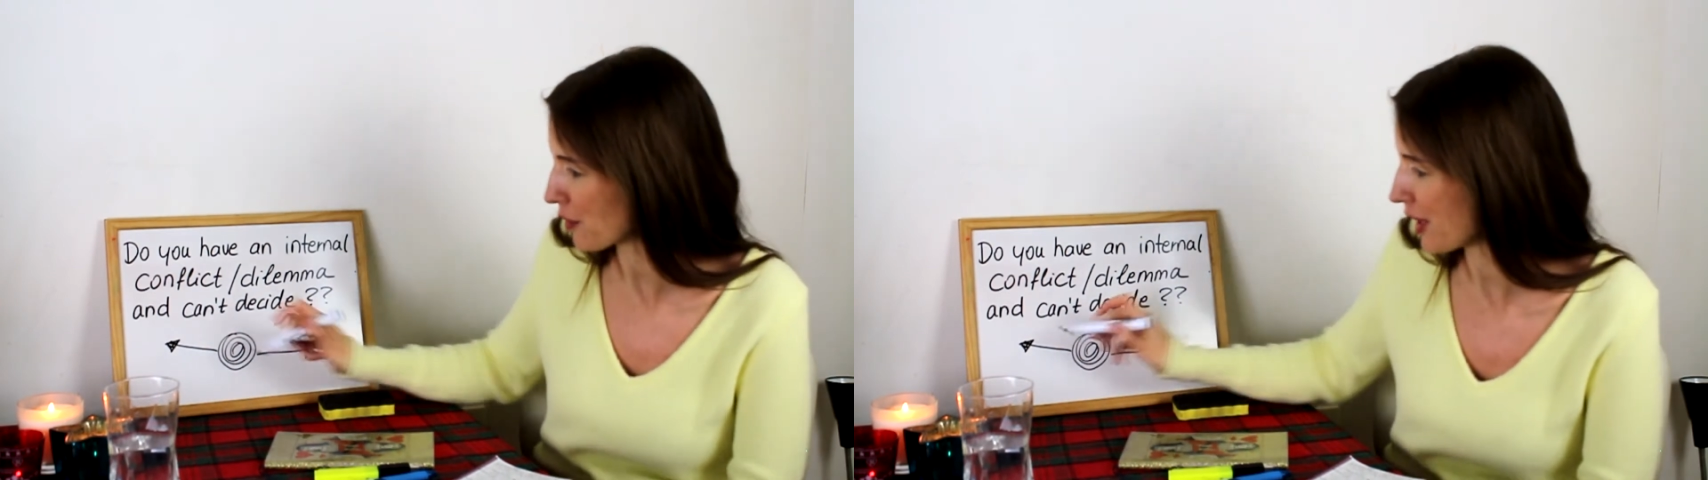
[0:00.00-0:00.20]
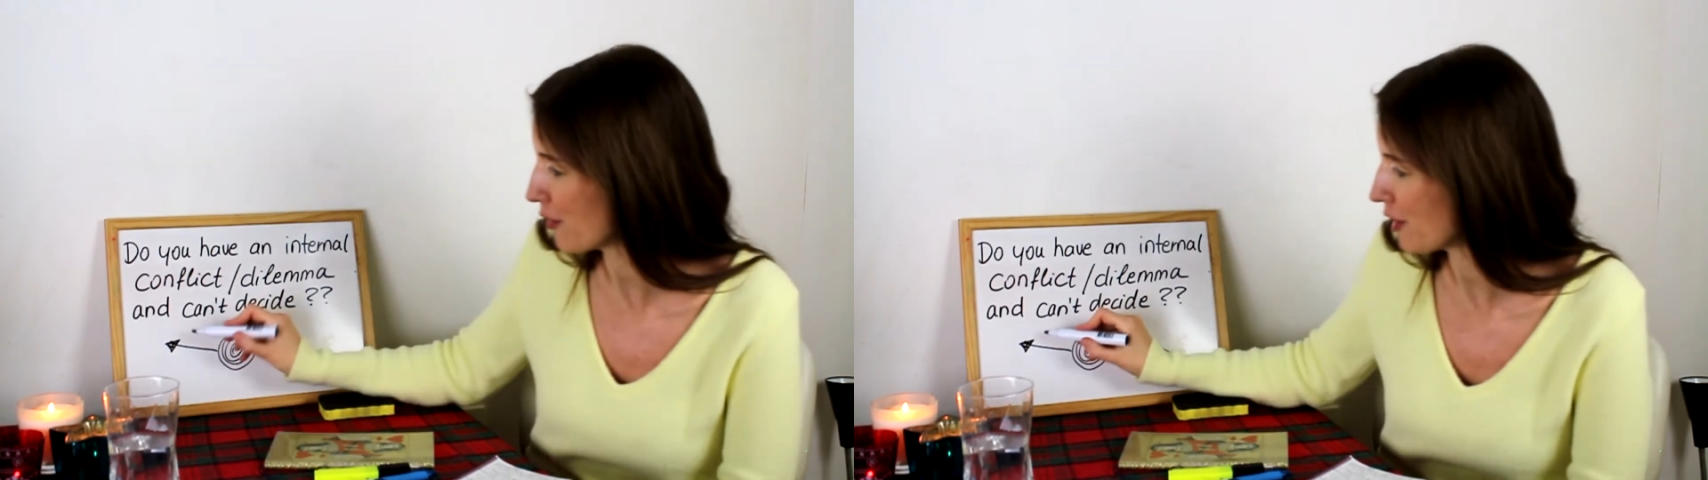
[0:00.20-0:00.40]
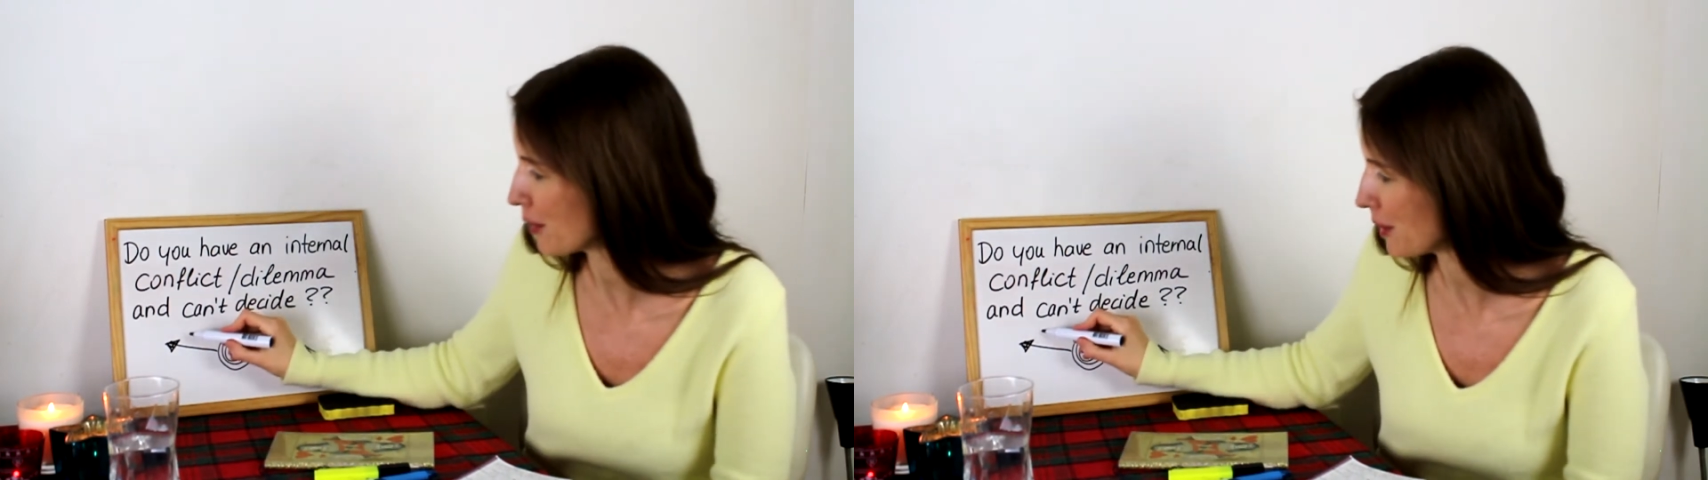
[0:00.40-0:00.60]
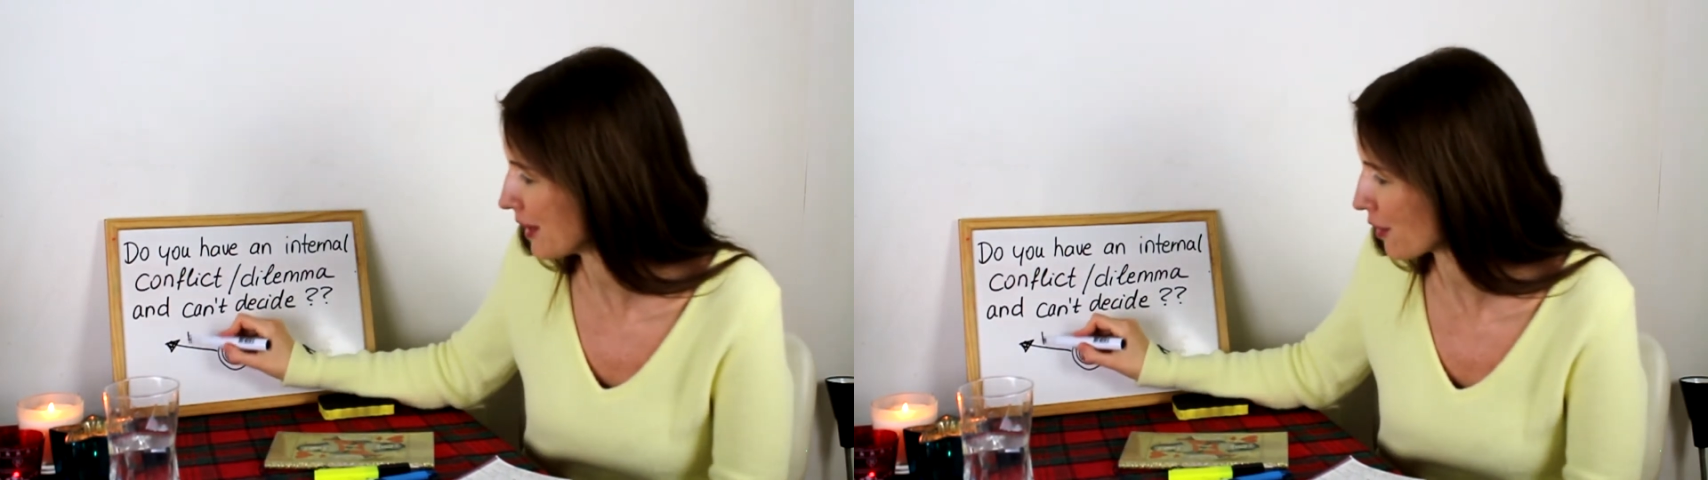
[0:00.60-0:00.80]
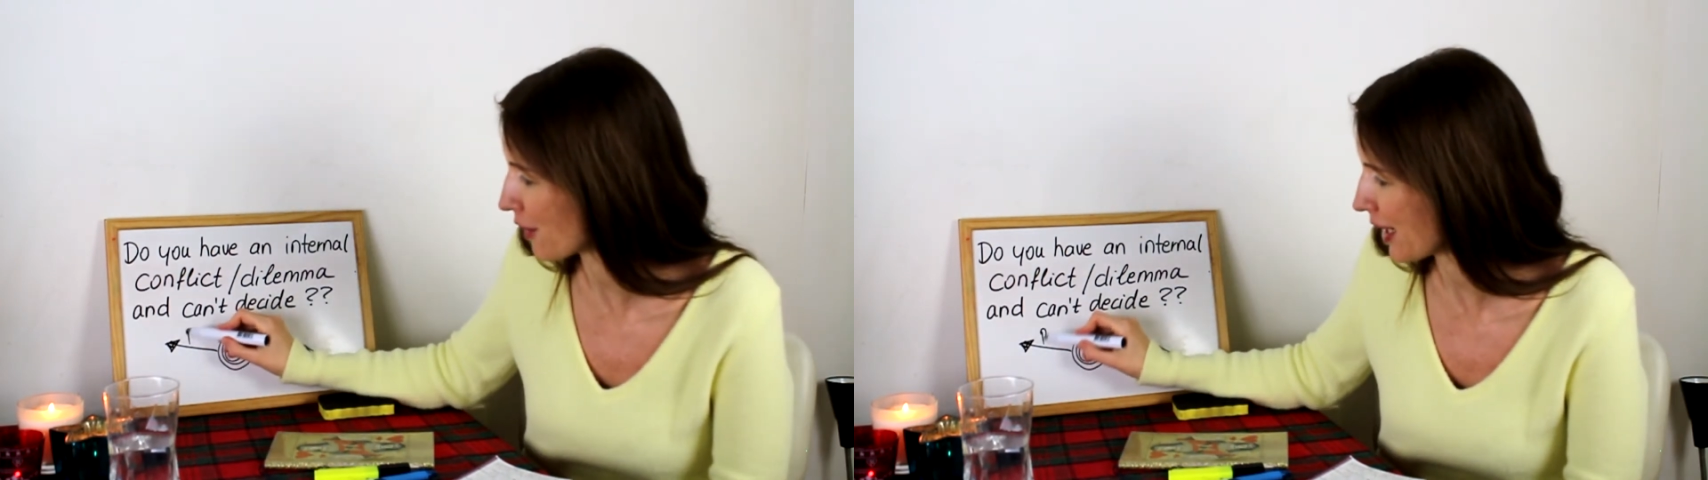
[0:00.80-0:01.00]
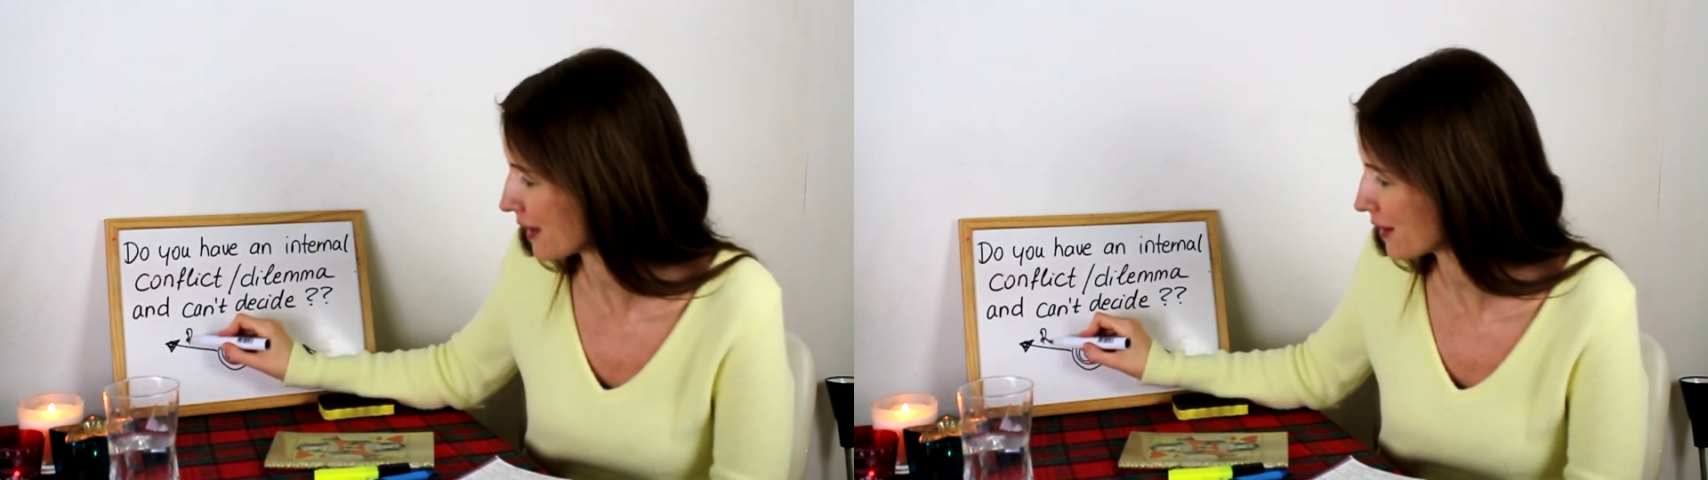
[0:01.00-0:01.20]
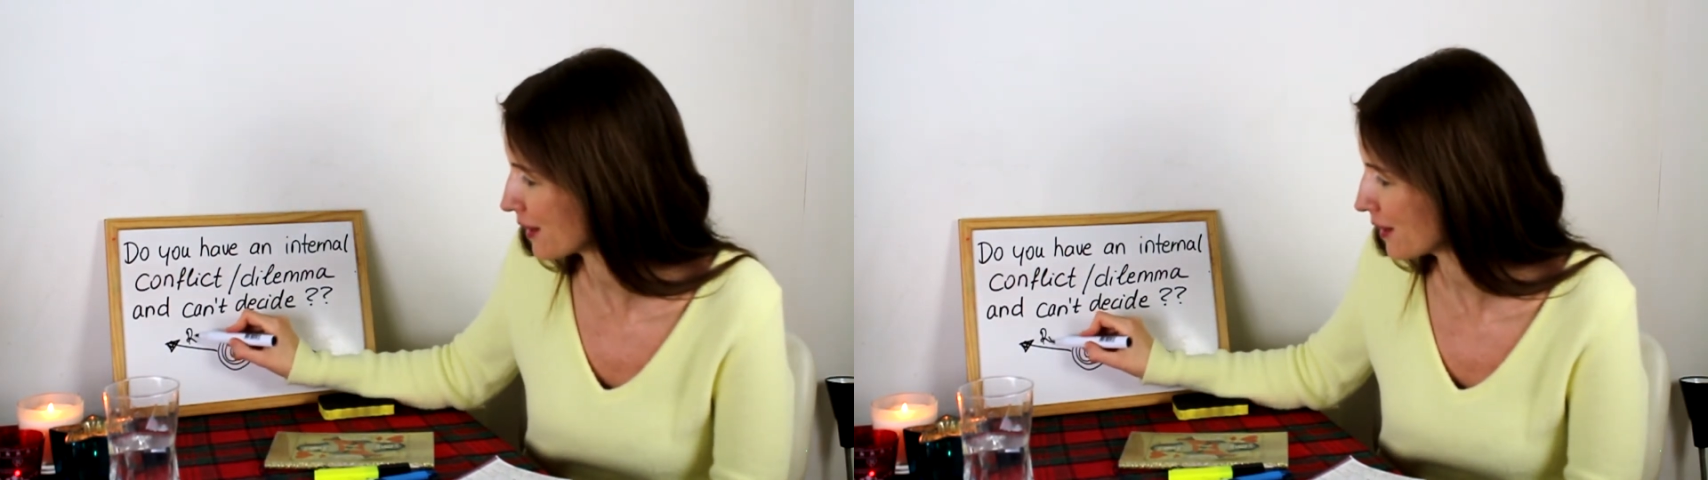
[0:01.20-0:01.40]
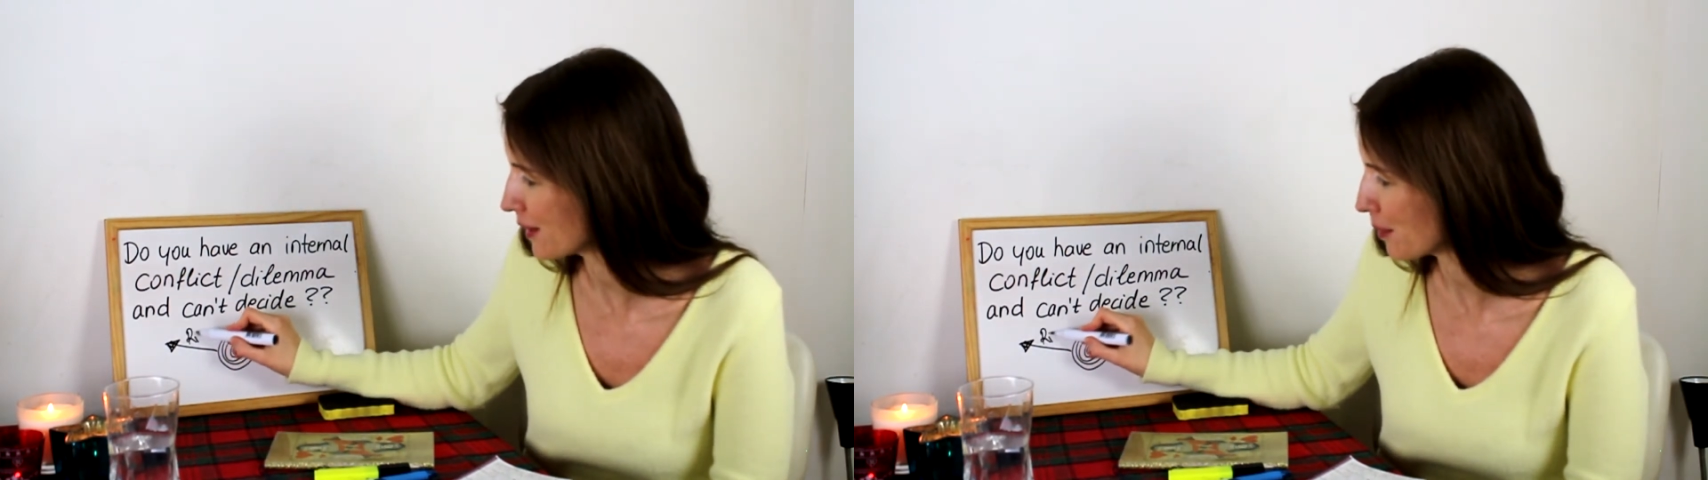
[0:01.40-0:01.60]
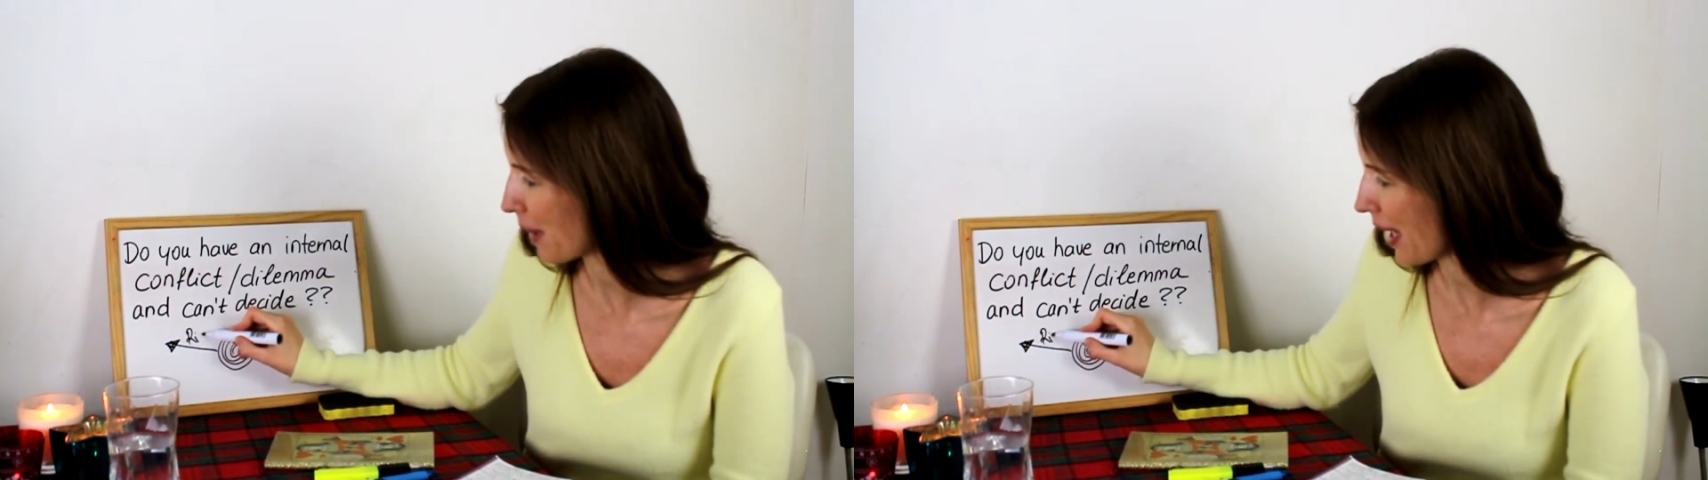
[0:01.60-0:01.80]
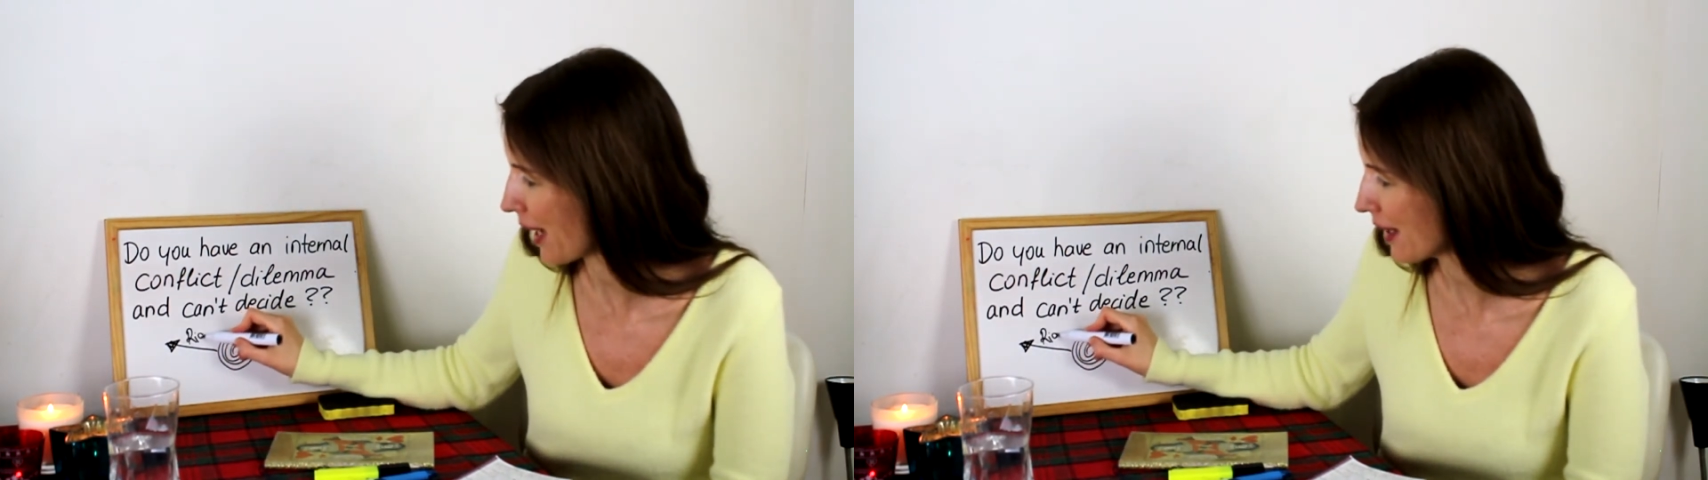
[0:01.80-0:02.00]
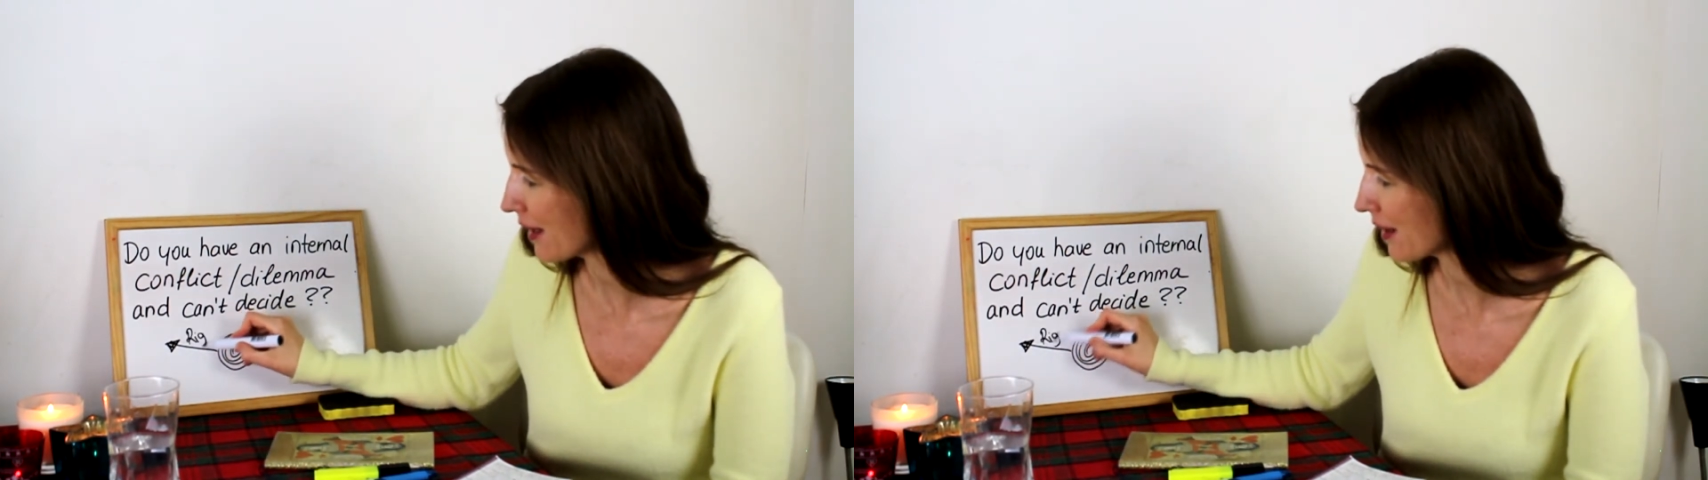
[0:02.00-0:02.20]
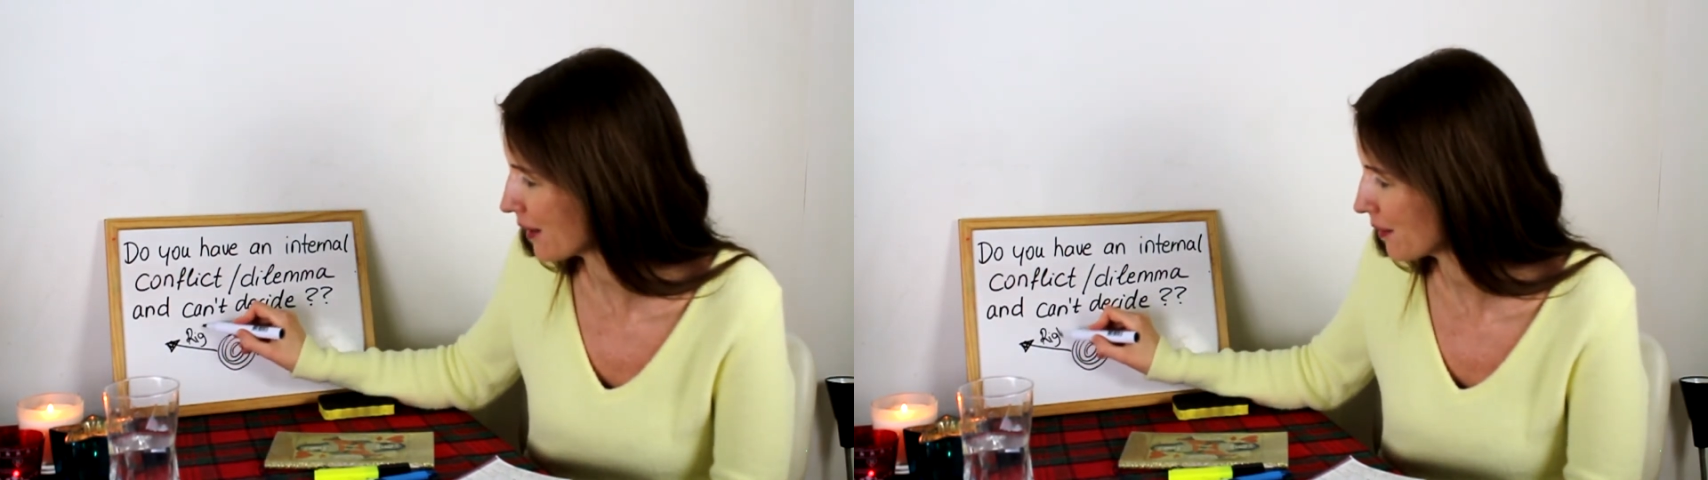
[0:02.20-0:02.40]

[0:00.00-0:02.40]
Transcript: them will be the right path